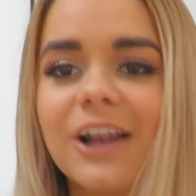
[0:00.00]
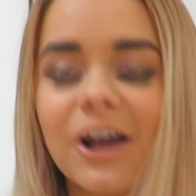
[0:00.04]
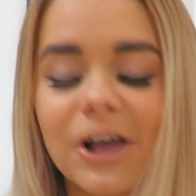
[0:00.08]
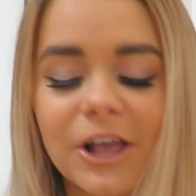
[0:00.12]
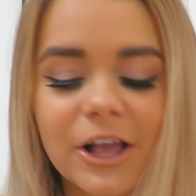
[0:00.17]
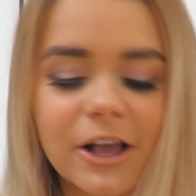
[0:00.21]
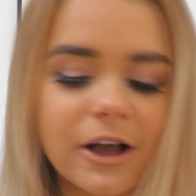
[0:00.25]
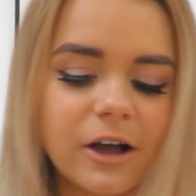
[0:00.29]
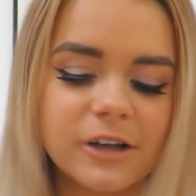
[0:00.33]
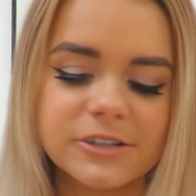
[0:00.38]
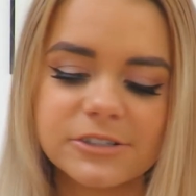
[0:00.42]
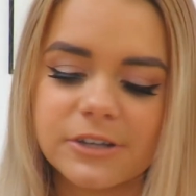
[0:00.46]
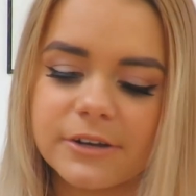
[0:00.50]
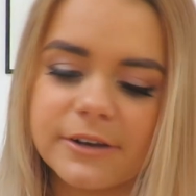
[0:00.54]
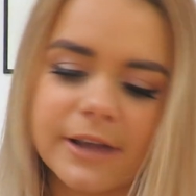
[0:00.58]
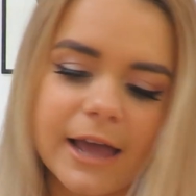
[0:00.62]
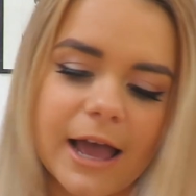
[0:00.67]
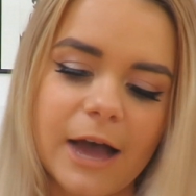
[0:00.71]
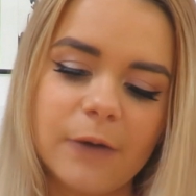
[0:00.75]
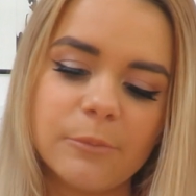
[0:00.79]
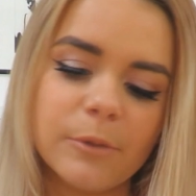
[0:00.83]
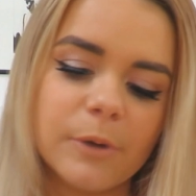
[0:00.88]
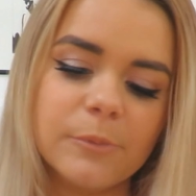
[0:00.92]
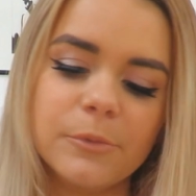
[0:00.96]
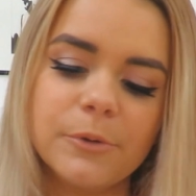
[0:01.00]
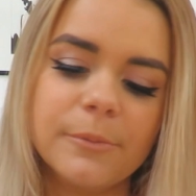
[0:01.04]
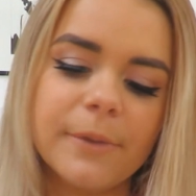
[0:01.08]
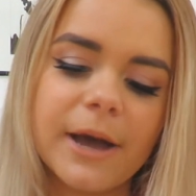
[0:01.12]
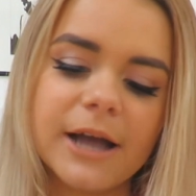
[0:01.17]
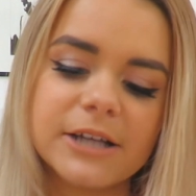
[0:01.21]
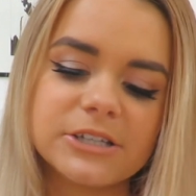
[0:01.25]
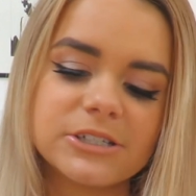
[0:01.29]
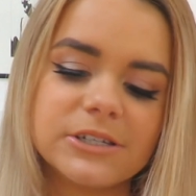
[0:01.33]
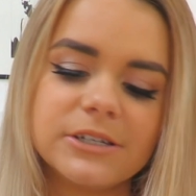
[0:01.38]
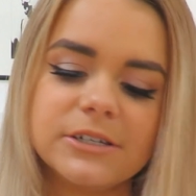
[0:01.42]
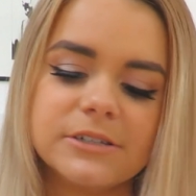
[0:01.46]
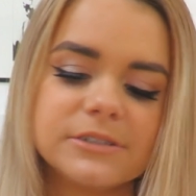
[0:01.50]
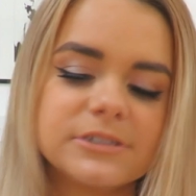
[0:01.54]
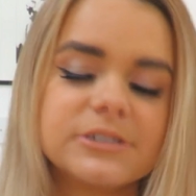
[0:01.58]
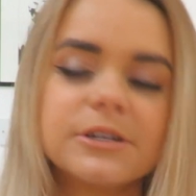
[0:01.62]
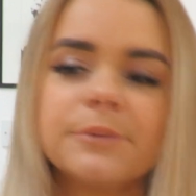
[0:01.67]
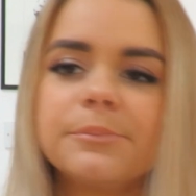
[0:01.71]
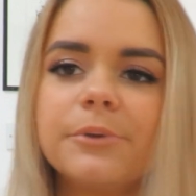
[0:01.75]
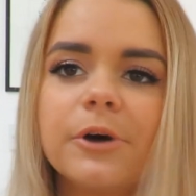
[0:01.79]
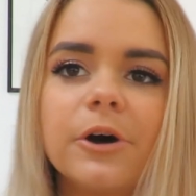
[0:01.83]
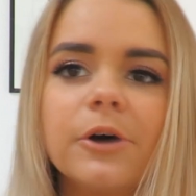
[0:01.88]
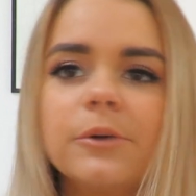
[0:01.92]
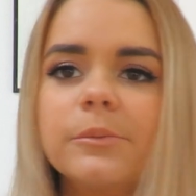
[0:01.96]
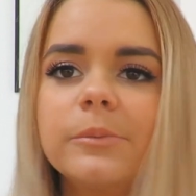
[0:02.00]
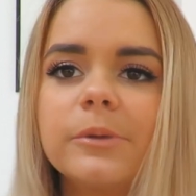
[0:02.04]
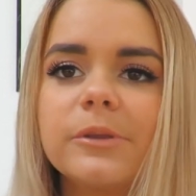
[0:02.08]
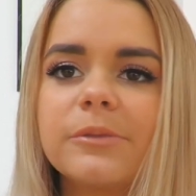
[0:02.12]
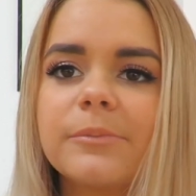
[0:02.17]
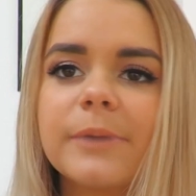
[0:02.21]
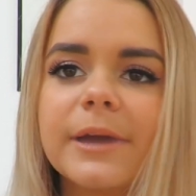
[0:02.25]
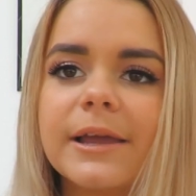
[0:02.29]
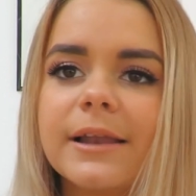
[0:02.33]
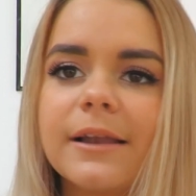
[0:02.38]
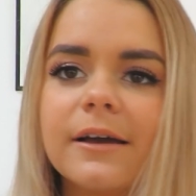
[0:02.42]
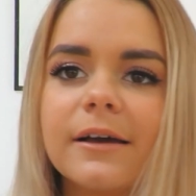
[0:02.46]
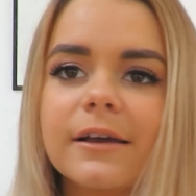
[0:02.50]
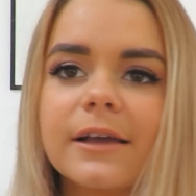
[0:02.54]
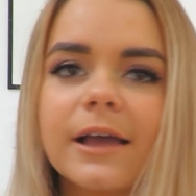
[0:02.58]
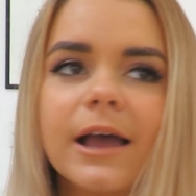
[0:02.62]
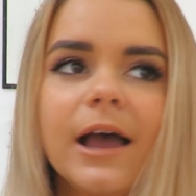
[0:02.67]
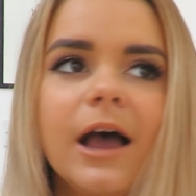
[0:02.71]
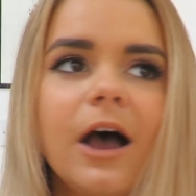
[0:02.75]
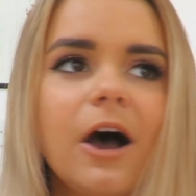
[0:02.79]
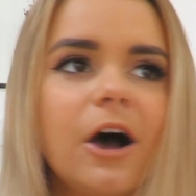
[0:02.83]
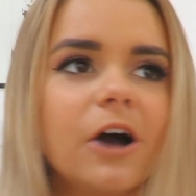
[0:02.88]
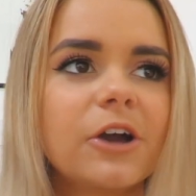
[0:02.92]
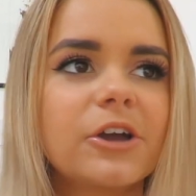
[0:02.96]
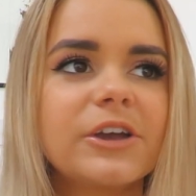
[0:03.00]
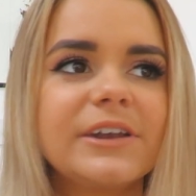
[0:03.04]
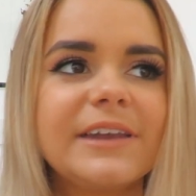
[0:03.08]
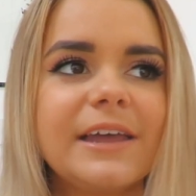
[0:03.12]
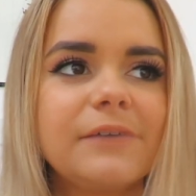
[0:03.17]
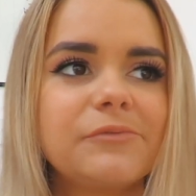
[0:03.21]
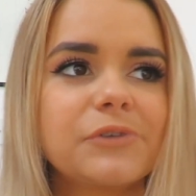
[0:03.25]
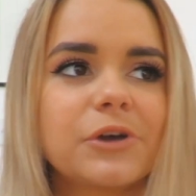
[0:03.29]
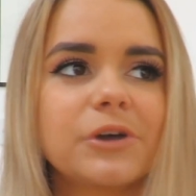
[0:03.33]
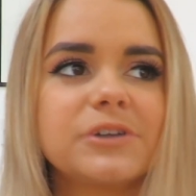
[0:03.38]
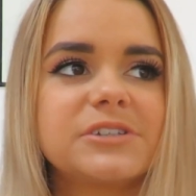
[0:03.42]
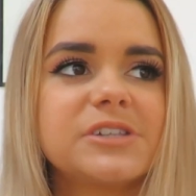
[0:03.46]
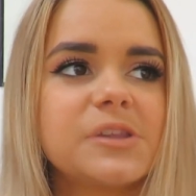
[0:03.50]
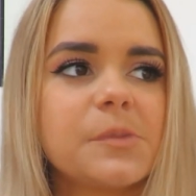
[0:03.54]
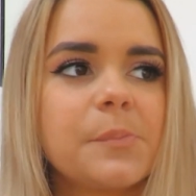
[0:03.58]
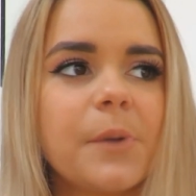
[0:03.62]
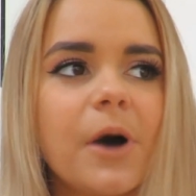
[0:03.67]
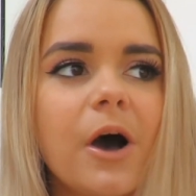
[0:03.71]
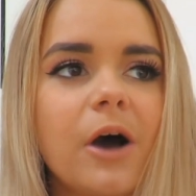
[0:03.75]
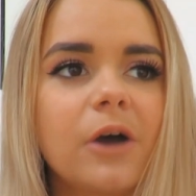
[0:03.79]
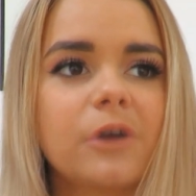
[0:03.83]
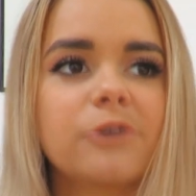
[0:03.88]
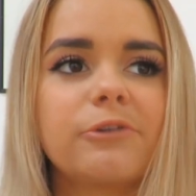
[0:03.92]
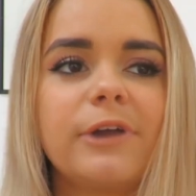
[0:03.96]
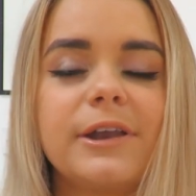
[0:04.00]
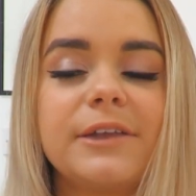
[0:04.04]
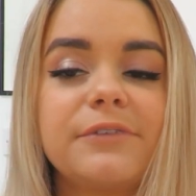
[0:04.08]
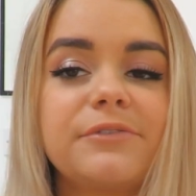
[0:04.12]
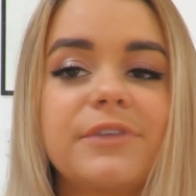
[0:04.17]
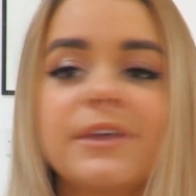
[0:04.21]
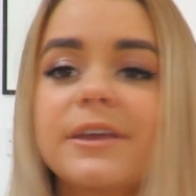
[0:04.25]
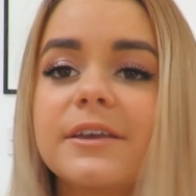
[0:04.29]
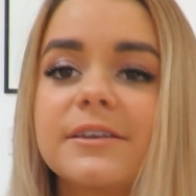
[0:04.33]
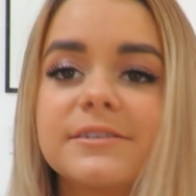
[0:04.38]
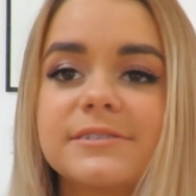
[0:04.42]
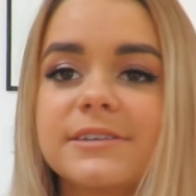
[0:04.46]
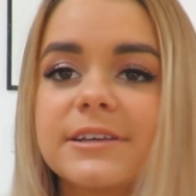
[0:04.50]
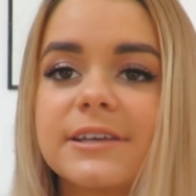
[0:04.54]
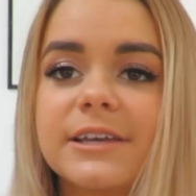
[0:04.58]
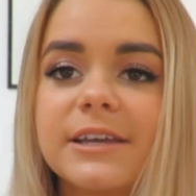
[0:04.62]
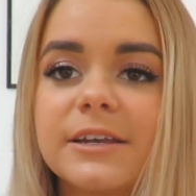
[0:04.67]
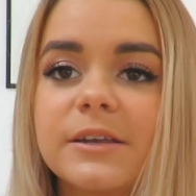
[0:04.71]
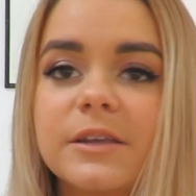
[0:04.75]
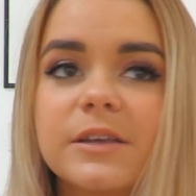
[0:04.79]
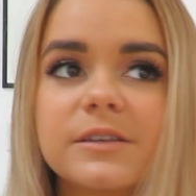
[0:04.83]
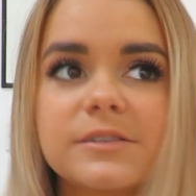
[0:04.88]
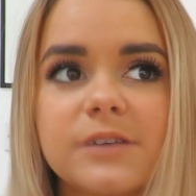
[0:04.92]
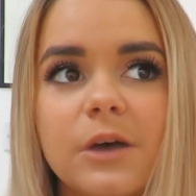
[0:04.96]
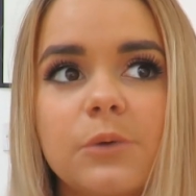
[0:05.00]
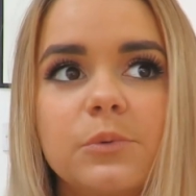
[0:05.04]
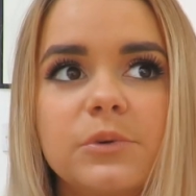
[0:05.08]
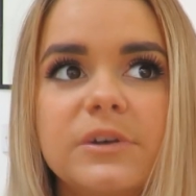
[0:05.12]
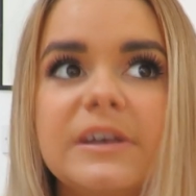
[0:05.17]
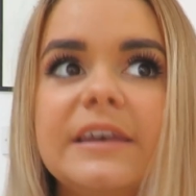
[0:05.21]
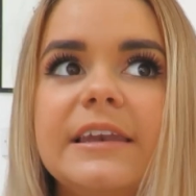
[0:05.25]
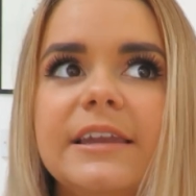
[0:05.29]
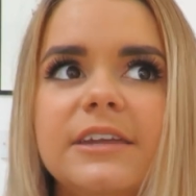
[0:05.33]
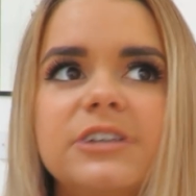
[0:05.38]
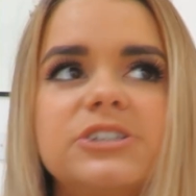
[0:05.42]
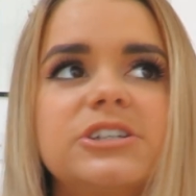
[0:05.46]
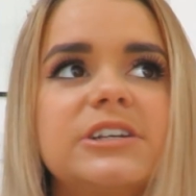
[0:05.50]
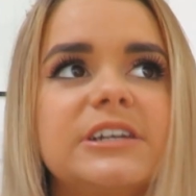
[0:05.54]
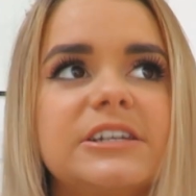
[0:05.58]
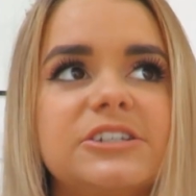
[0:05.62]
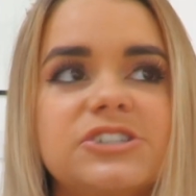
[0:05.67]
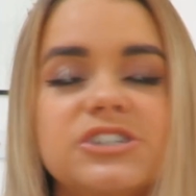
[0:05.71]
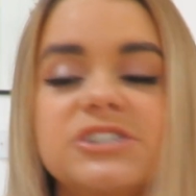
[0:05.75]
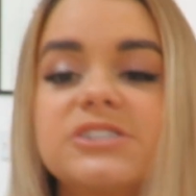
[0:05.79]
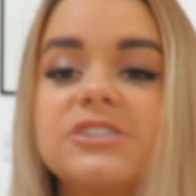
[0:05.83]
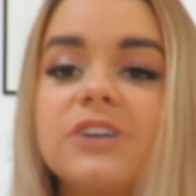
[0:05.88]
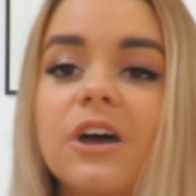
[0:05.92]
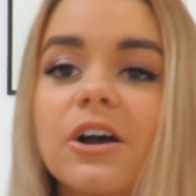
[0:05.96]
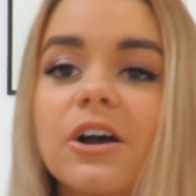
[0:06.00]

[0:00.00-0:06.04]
Like I don't know how my mum actually used to put up with me. Like I could never go to the park or anything as a kid because I would literally just